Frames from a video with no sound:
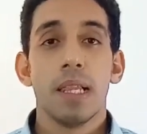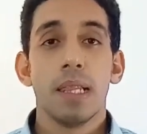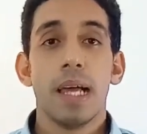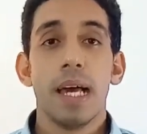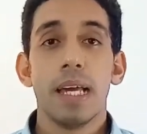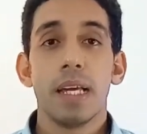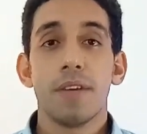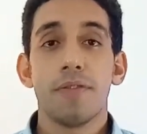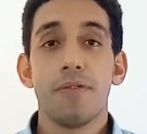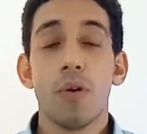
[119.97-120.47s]

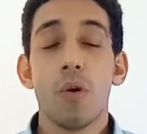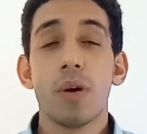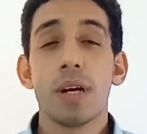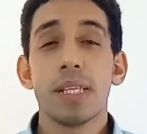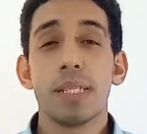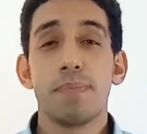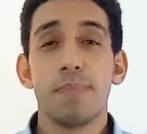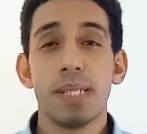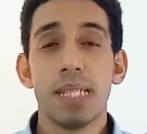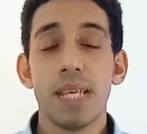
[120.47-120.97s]
like for a
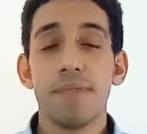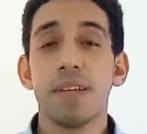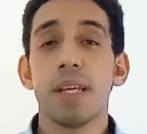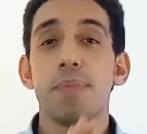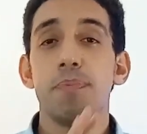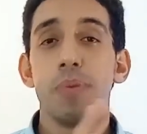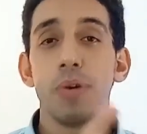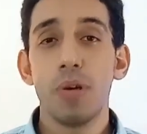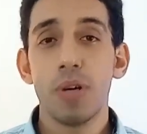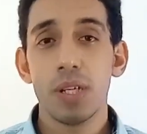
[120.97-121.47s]

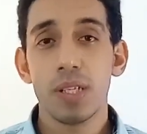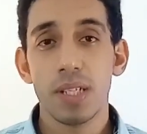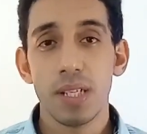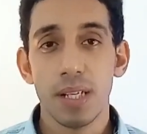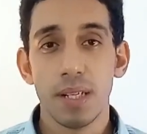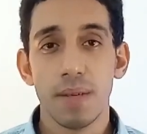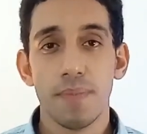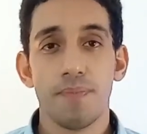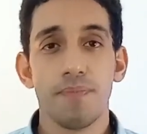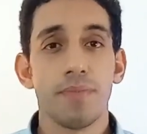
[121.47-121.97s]
specific
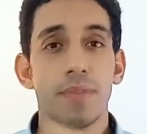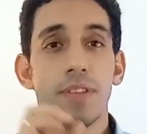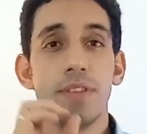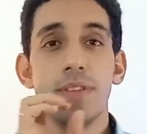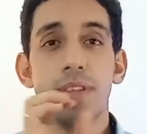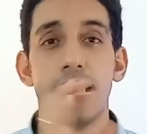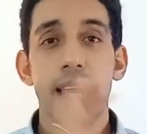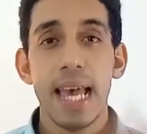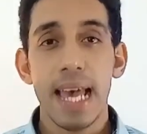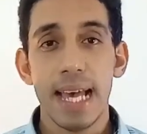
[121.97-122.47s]
person,
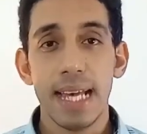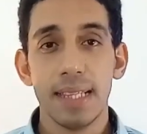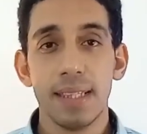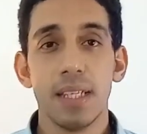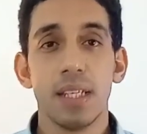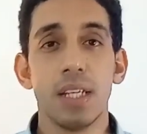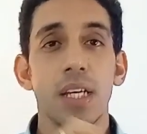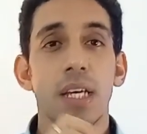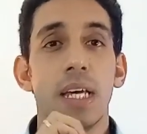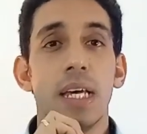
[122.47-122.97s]
dad,